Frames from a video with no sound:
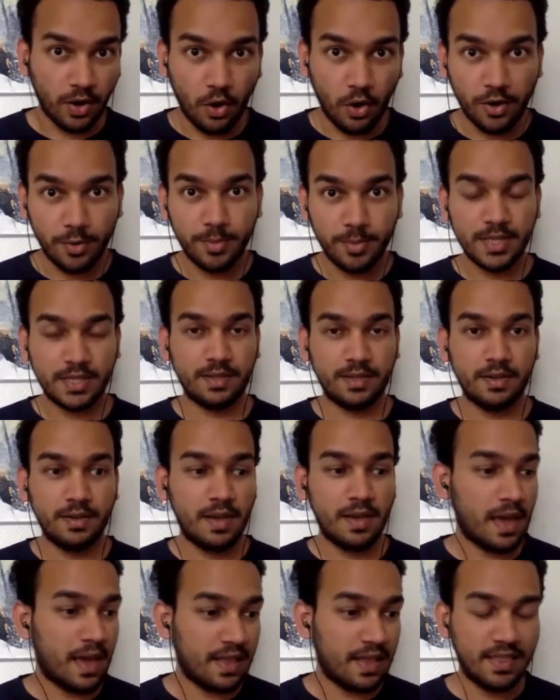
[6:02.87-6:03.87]
orbit
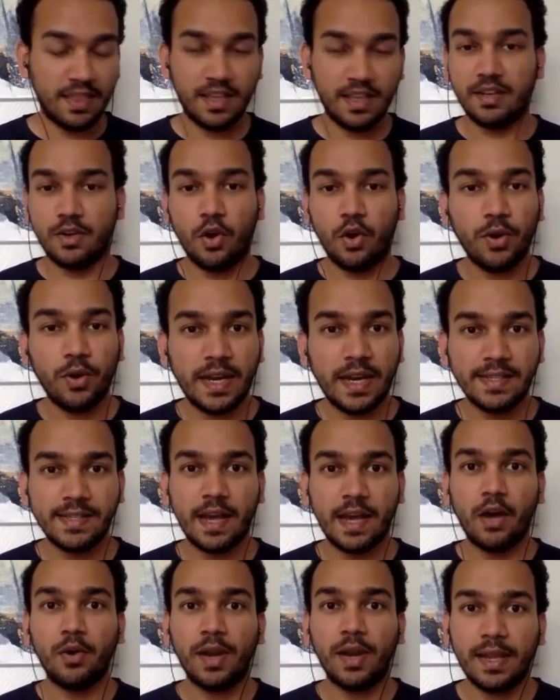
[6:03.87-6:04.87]
and then only
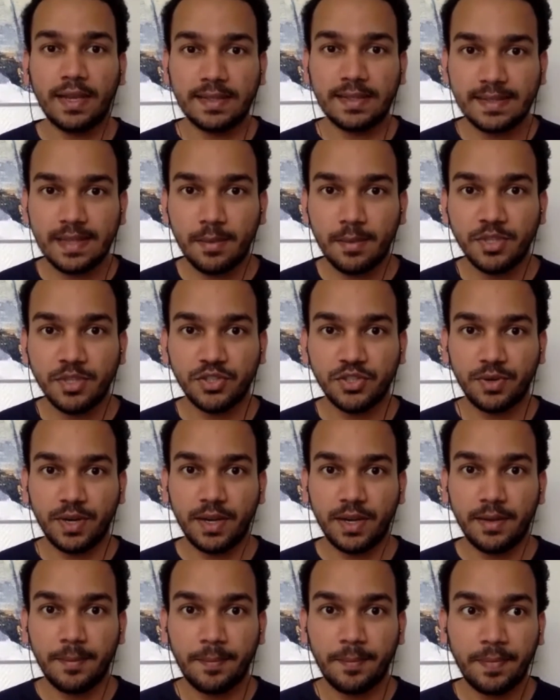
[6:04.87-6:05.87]
downlinks
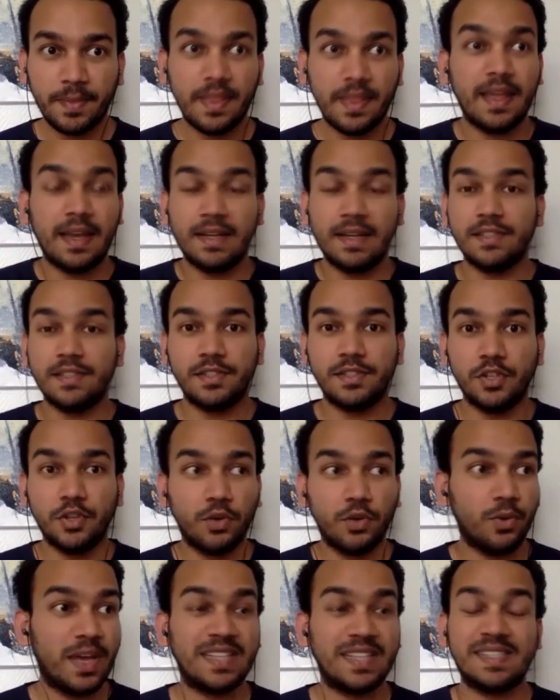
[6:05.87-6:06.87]
imagery that is, you
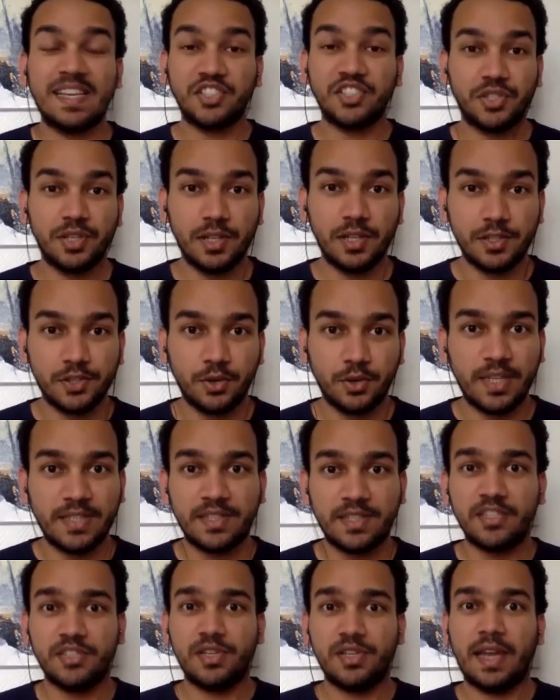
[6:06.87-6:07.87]
know, essential? So
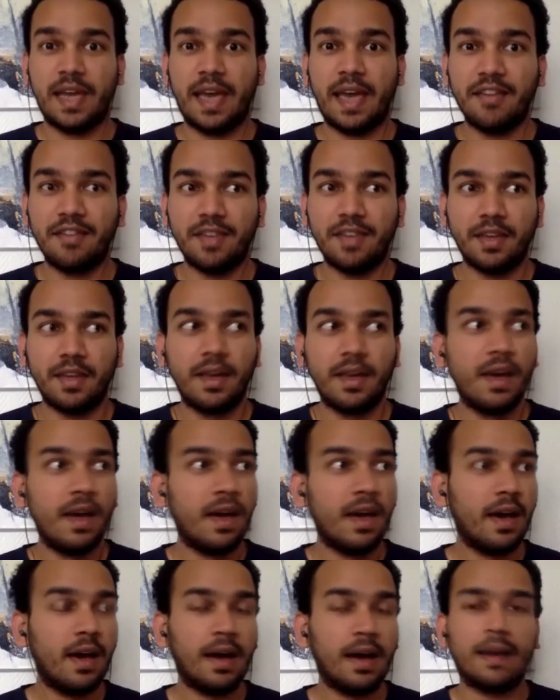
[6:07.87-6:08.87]
essentially having
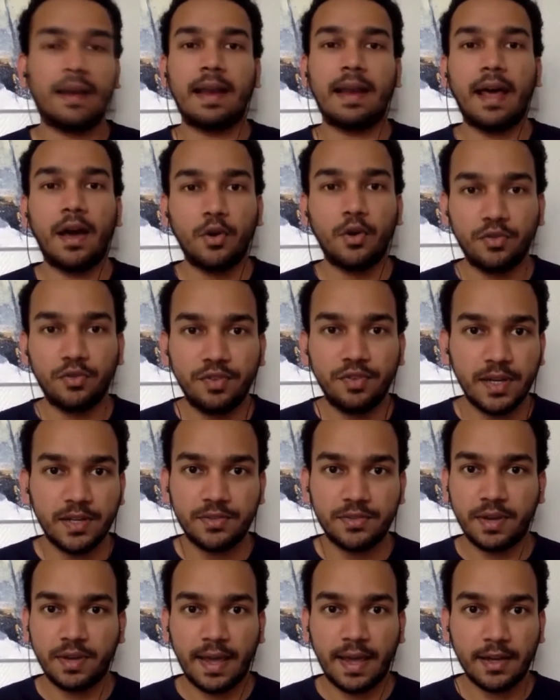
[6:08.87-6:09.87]
a cloud
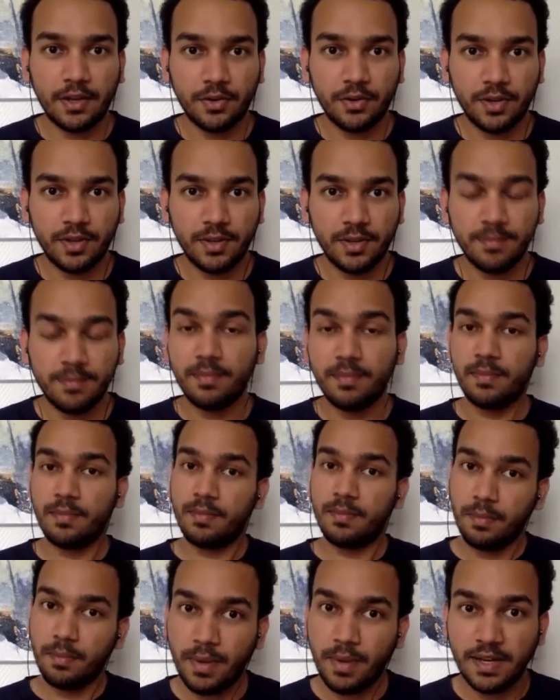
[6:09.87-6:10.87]
filtering algorithm,
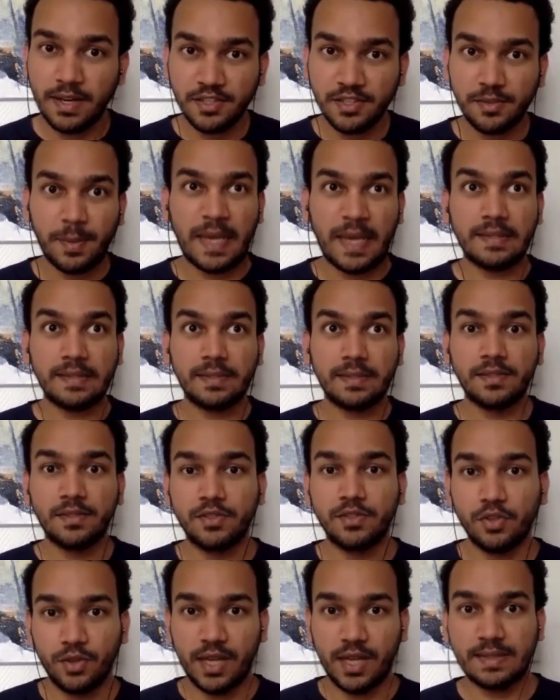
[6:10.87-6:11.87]
but in space.
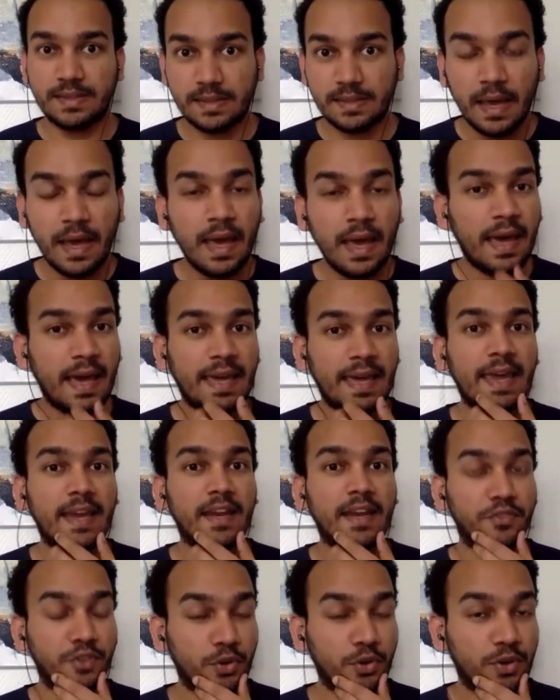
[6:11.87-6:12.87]
So that's, again,
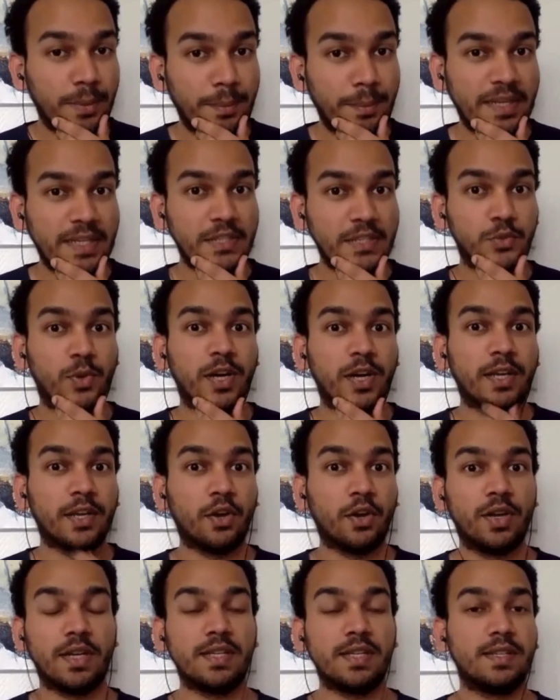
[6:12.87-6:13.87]
a few companies working
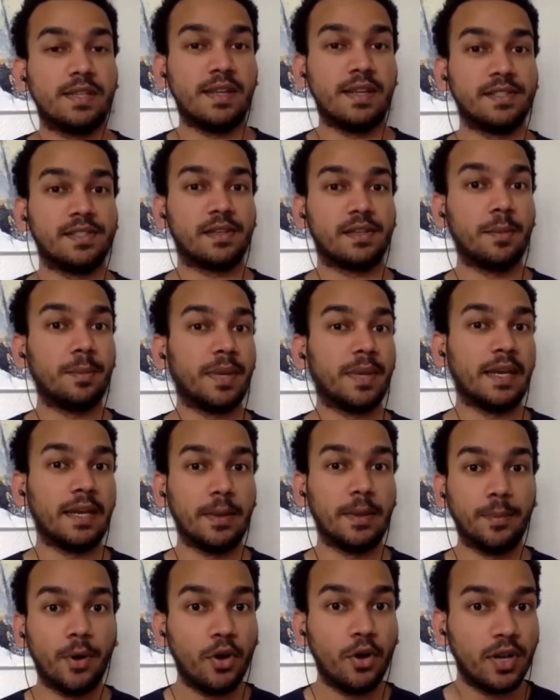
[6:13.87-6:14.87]
on it. There's a company
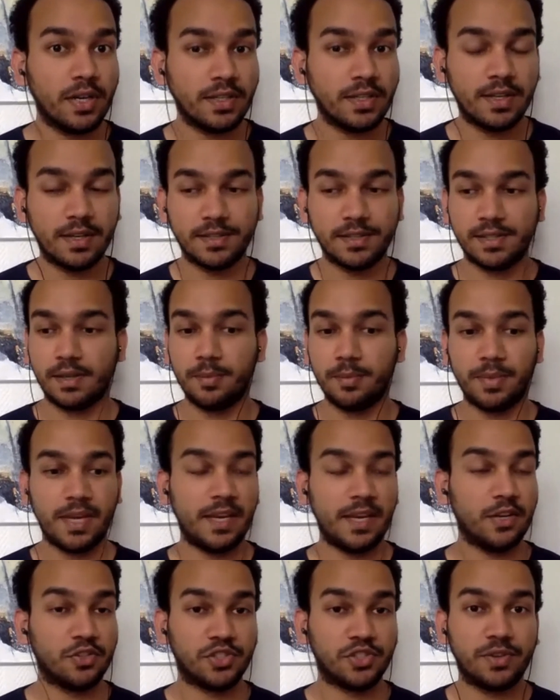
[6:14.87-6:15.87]
in Poland, there's a
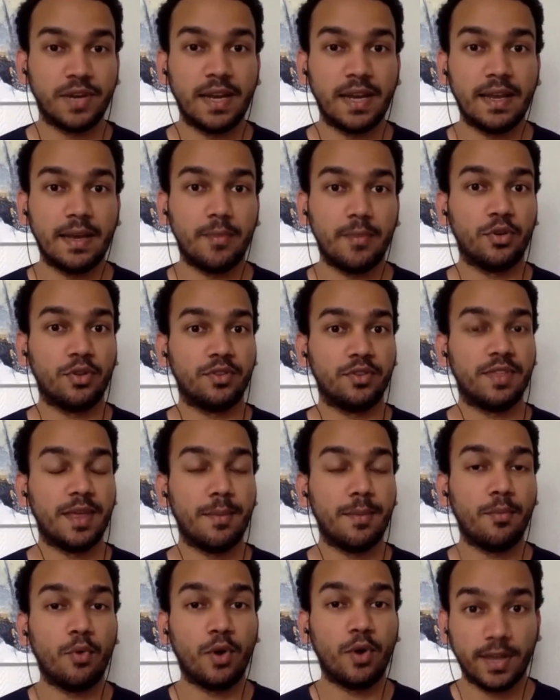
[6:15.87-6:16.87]
company in Australia, both of
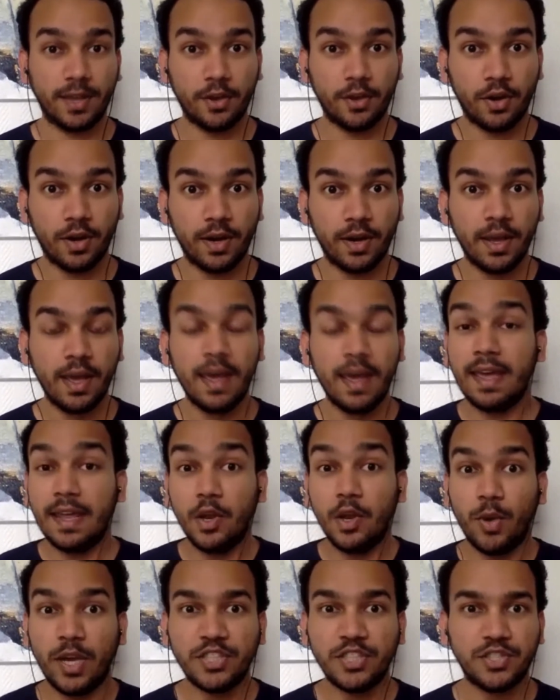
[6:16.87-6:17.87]
them working on
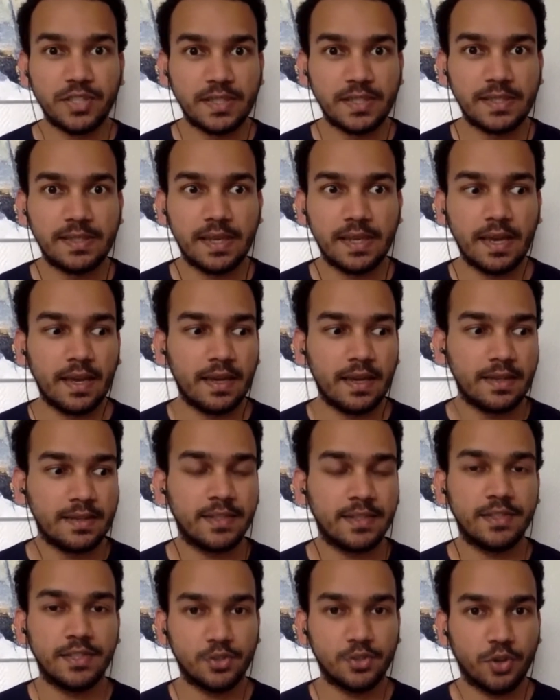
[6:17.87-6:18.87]
innovations
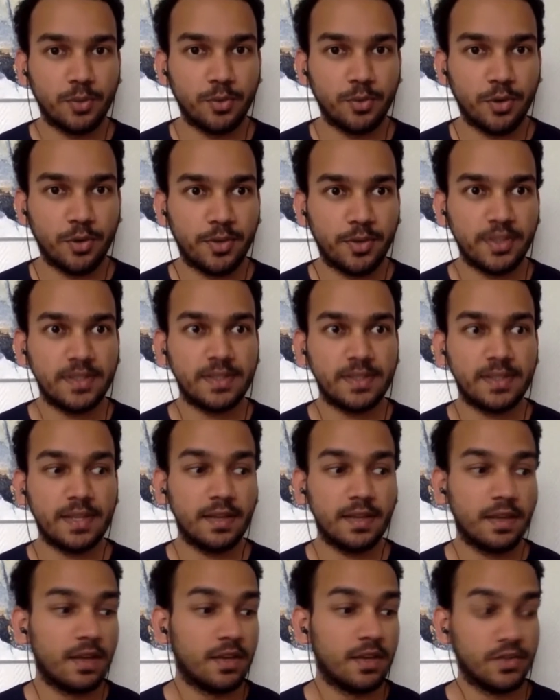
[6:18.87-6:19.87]
such as onboard processing.
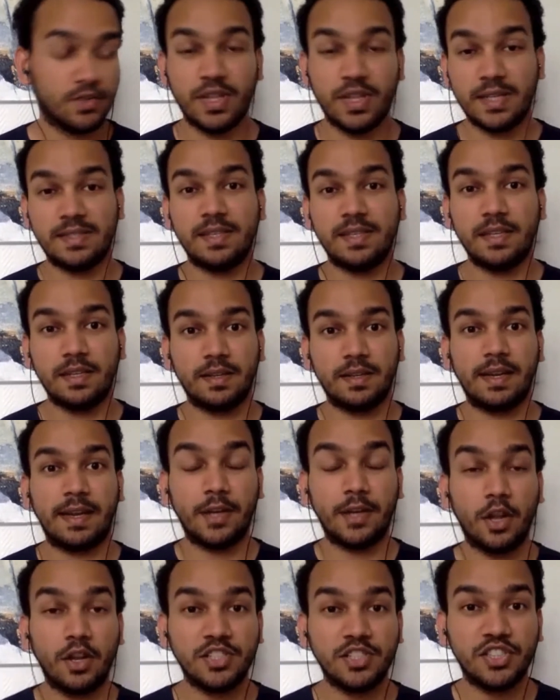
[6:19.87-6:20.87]
So that's a
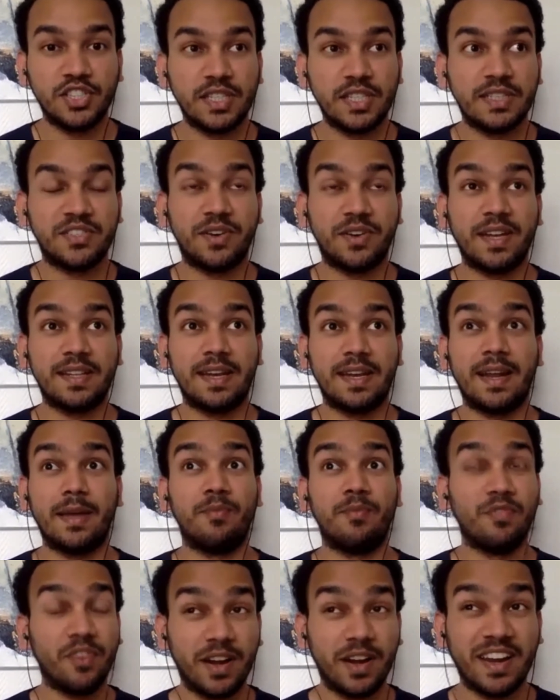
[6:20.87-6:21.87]
technology trend that
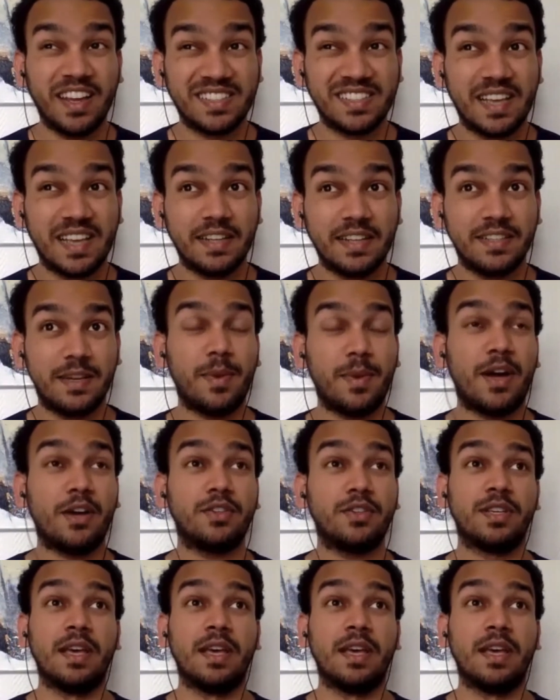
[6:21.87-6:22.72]
I'm very excited about.